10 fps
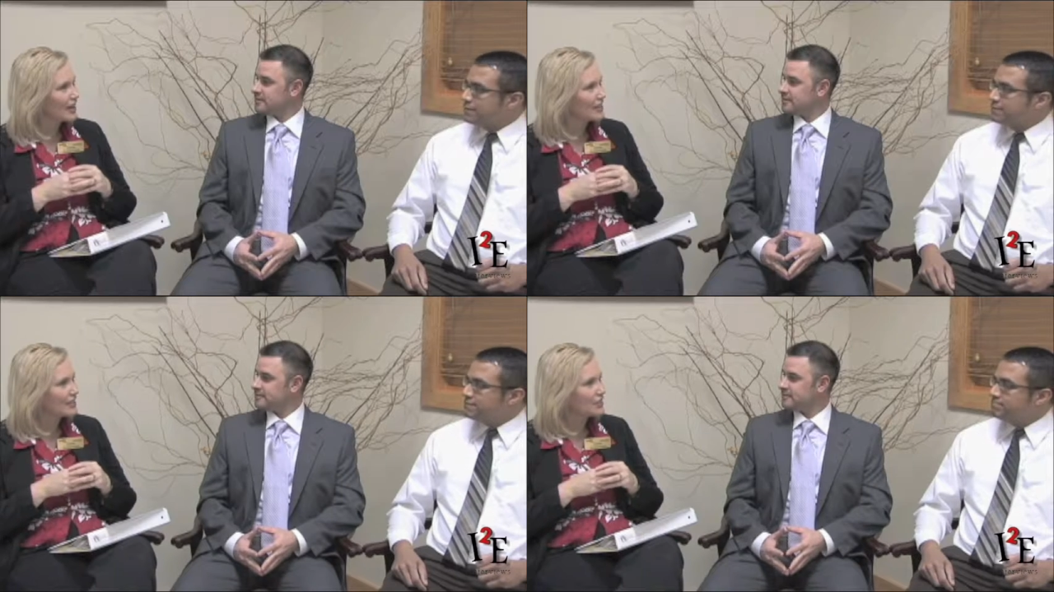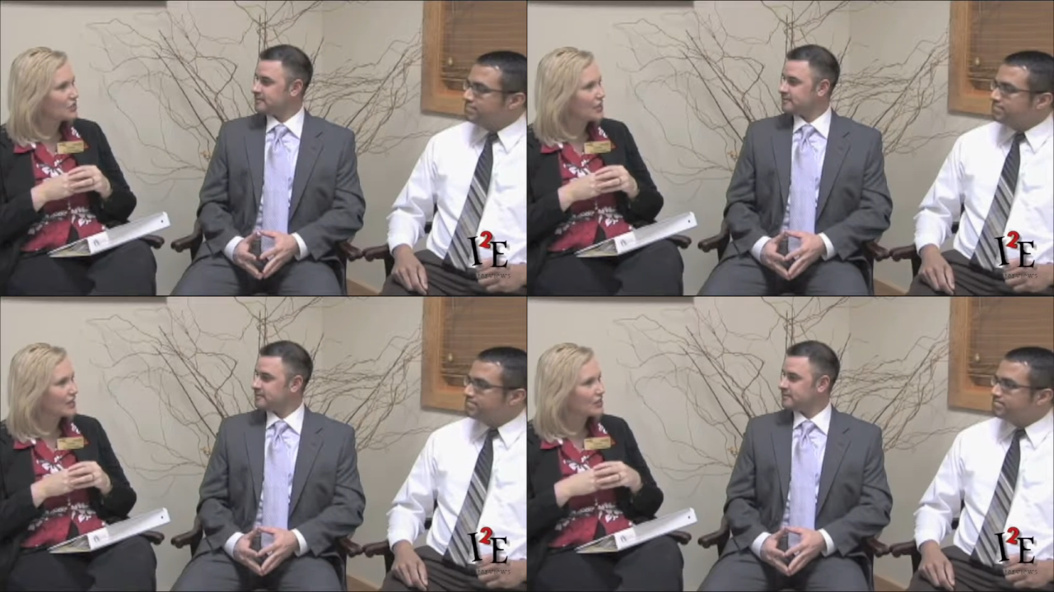Speaker 1: ideas
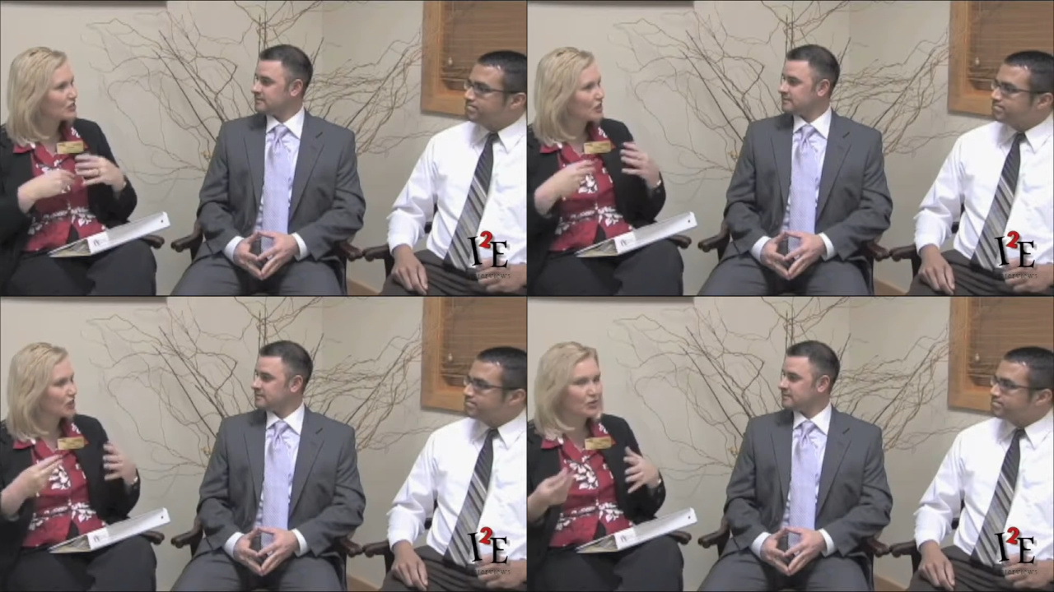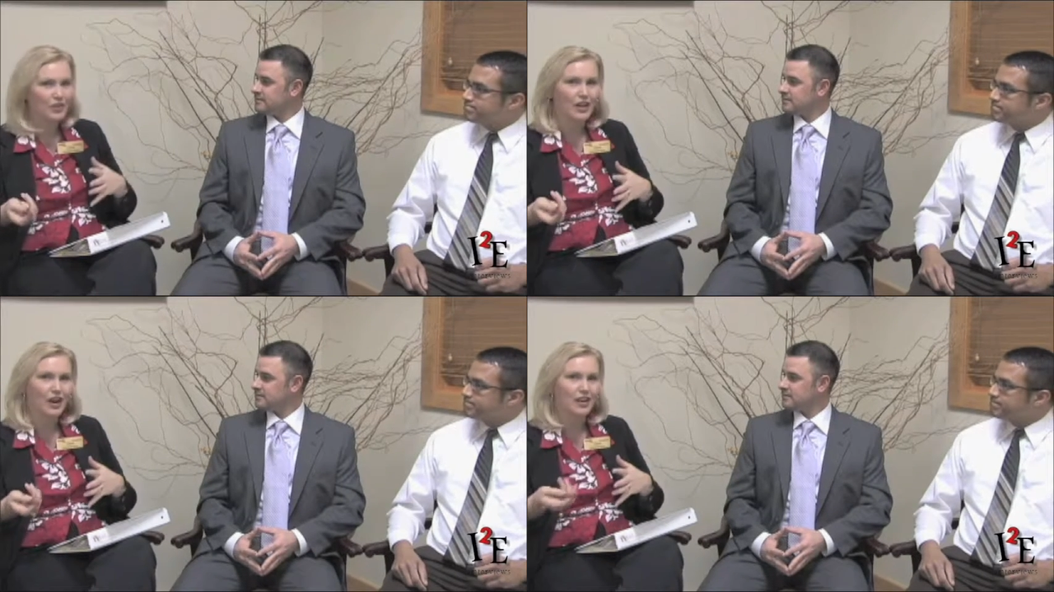you'd like to share with
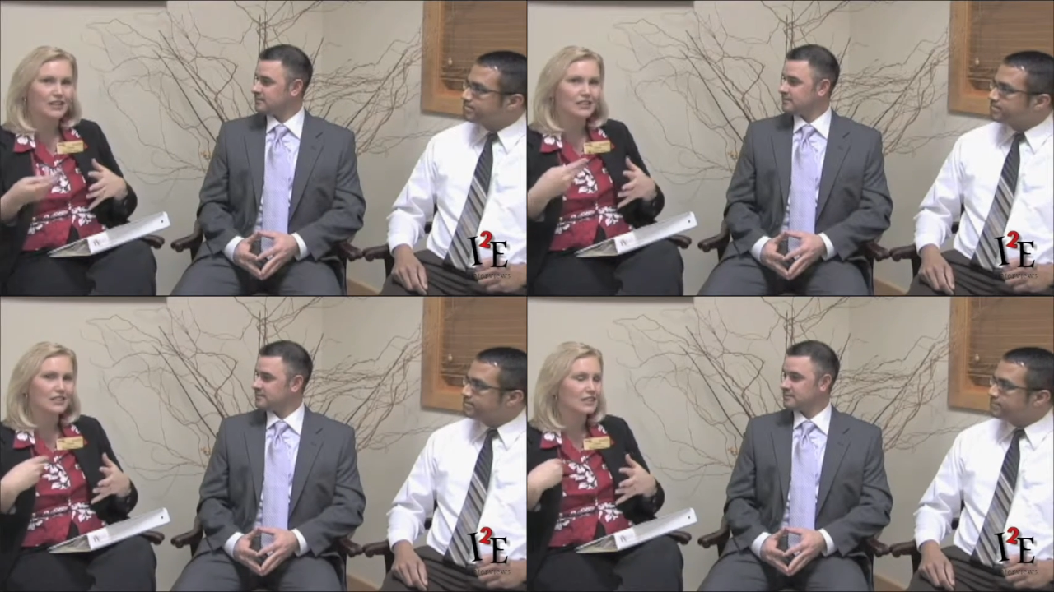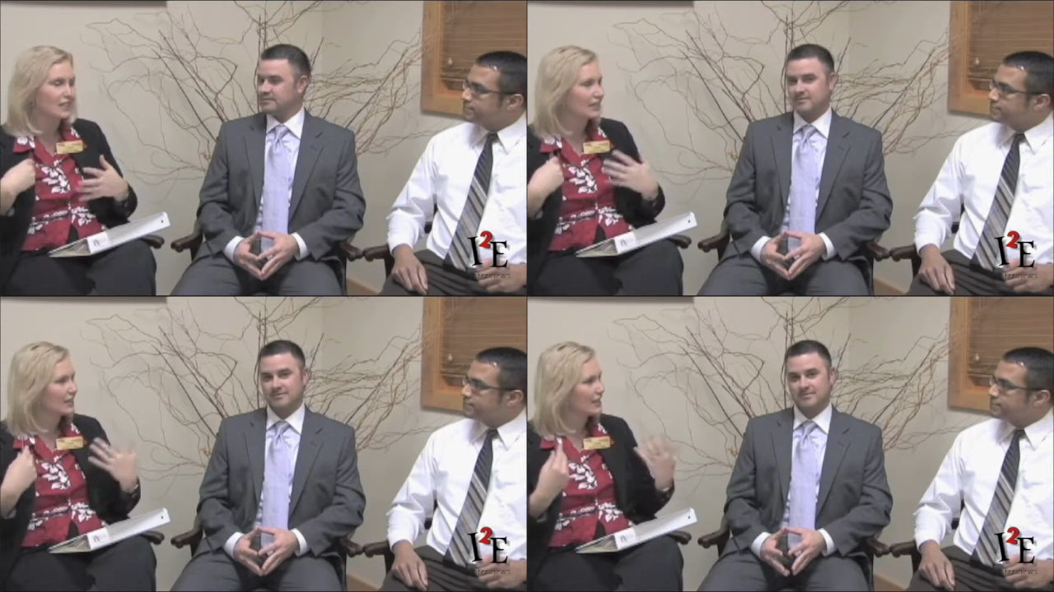the audience
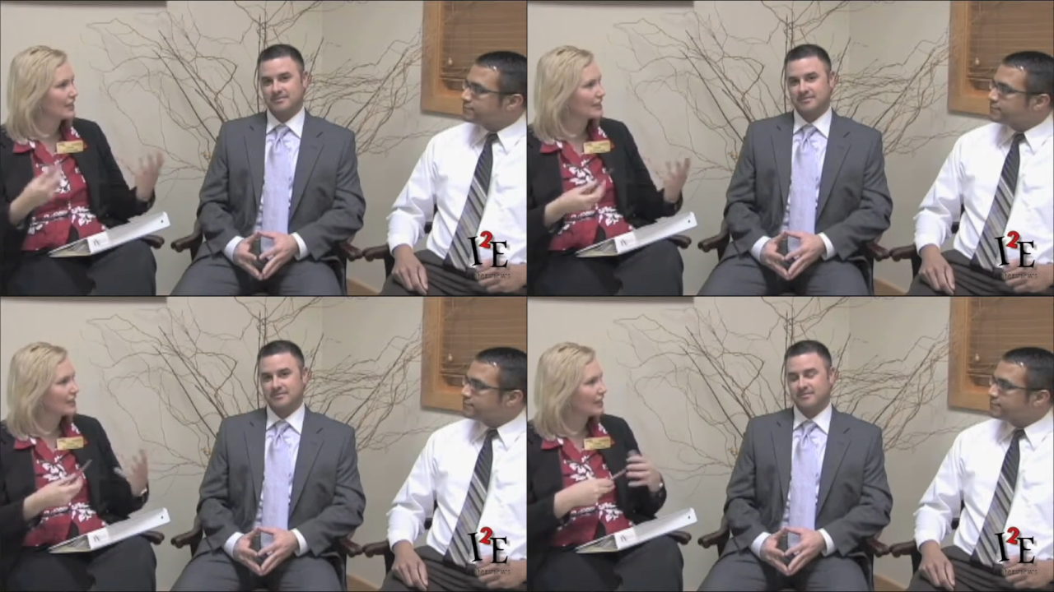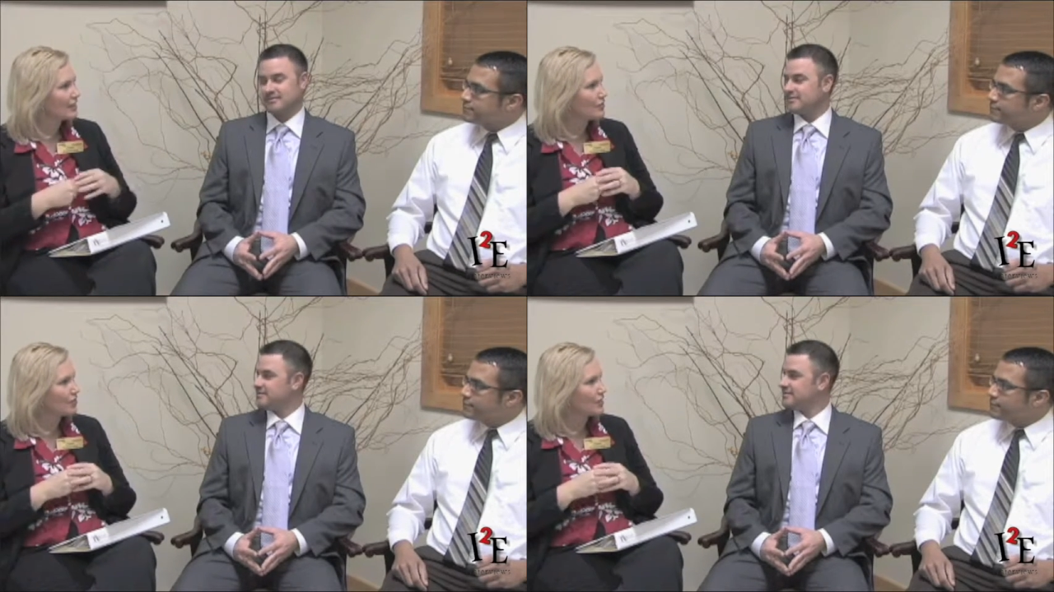and, and kind
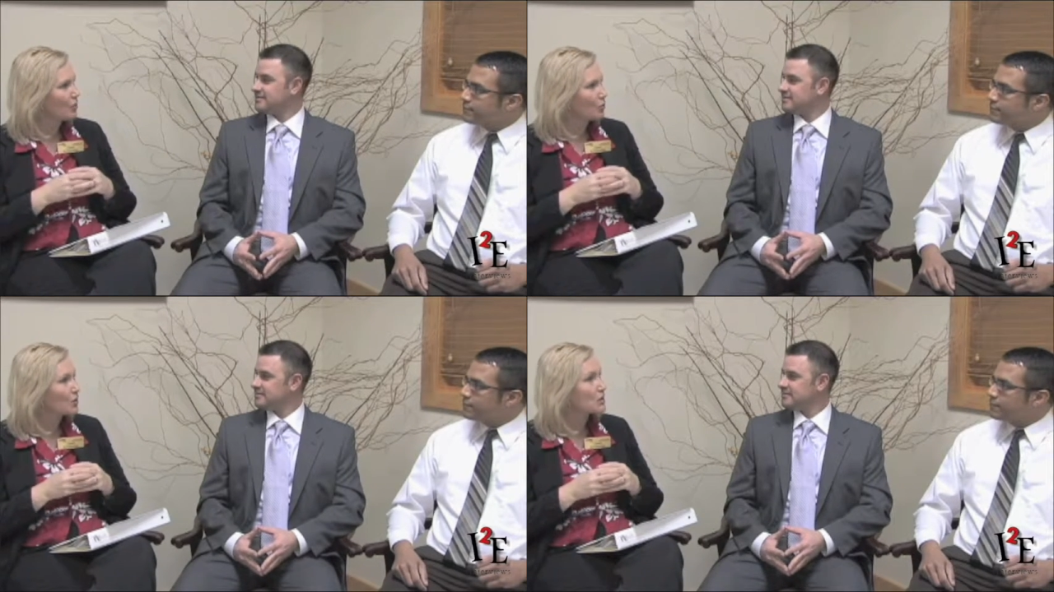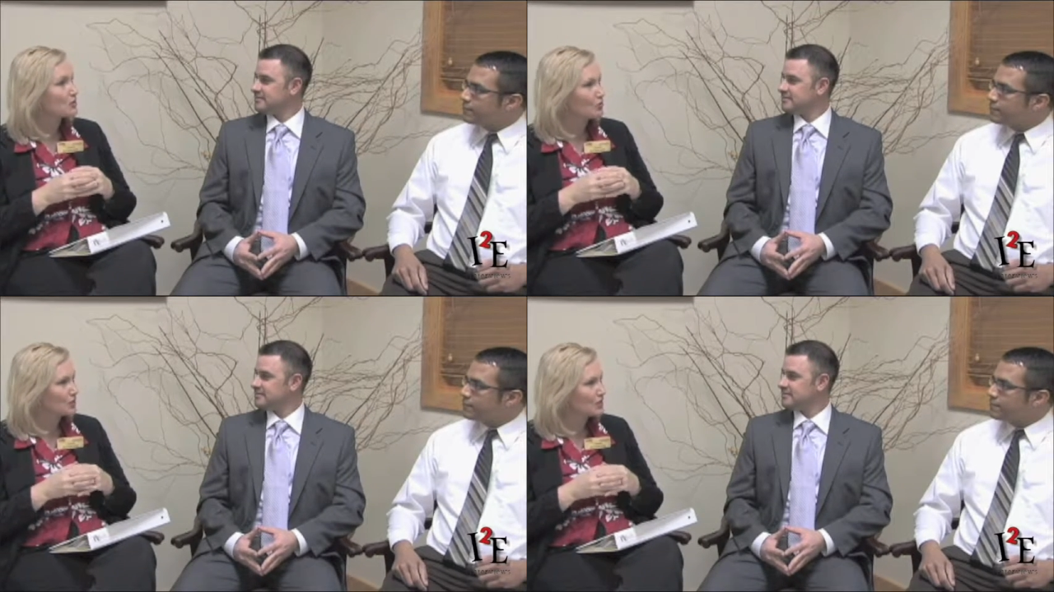of words
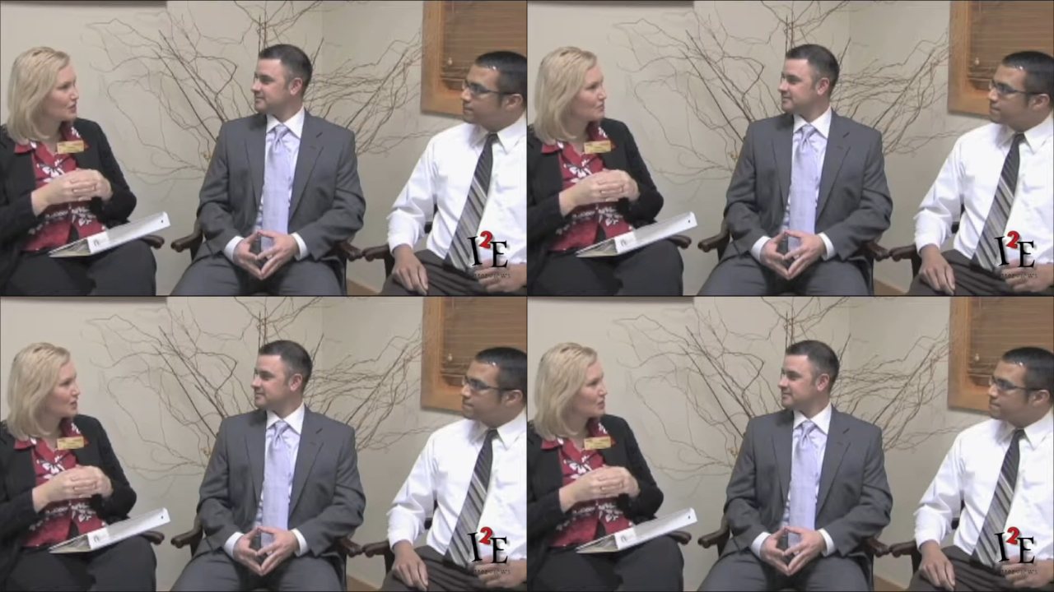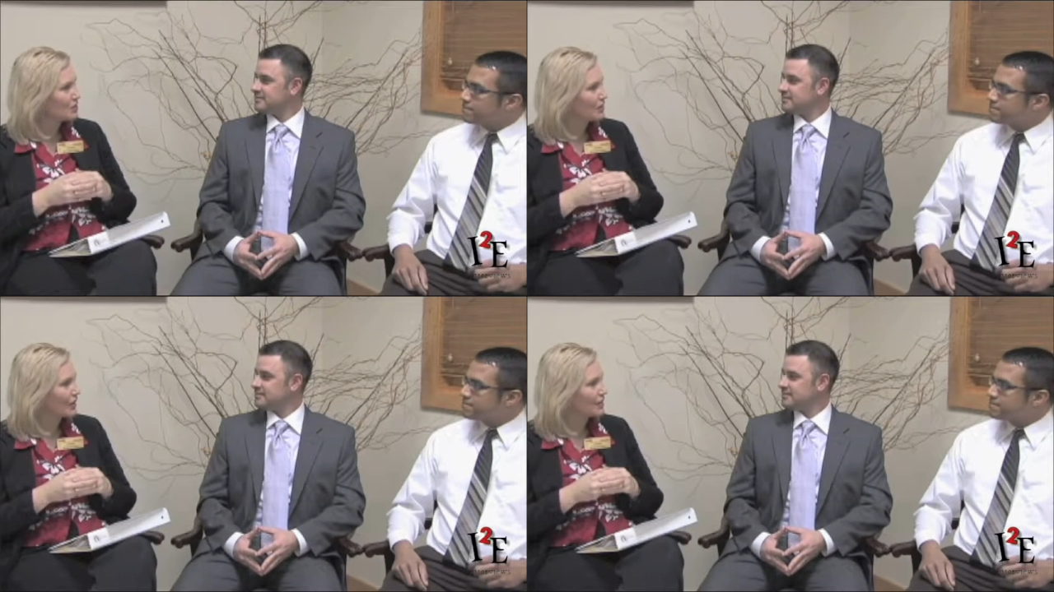of wisdom that you
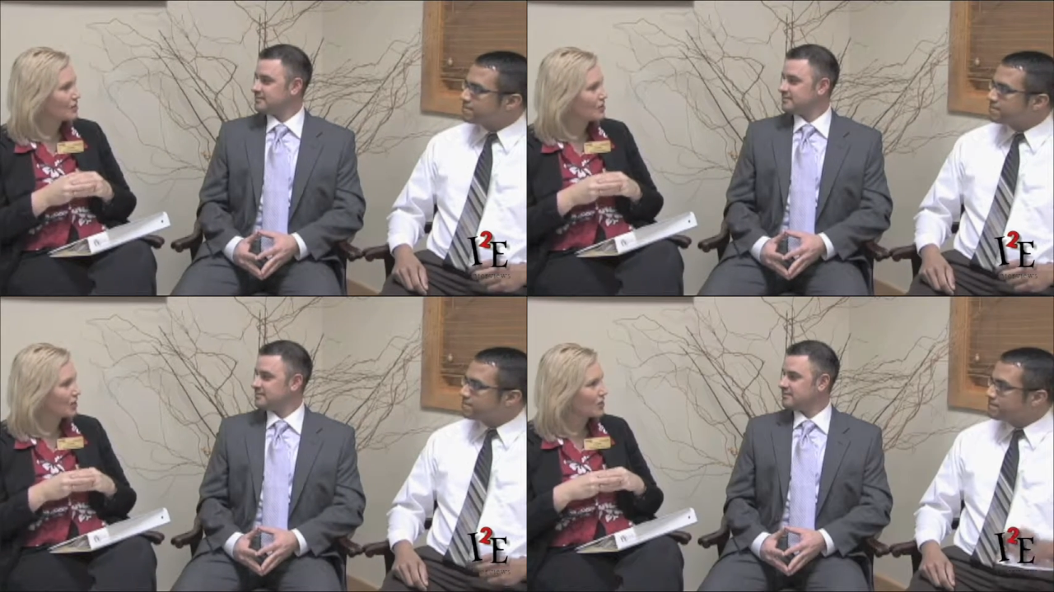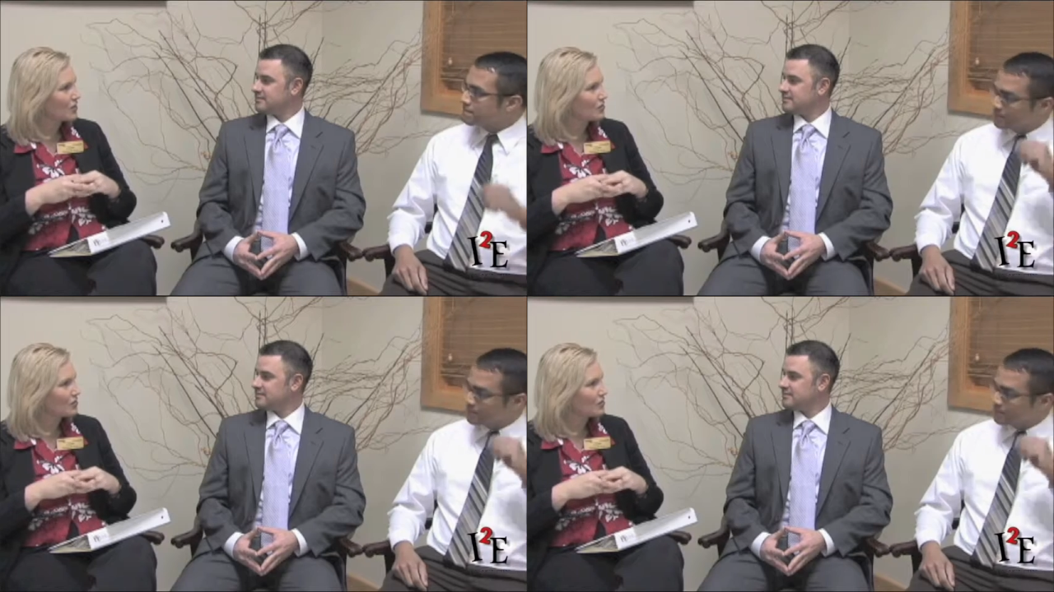would like to share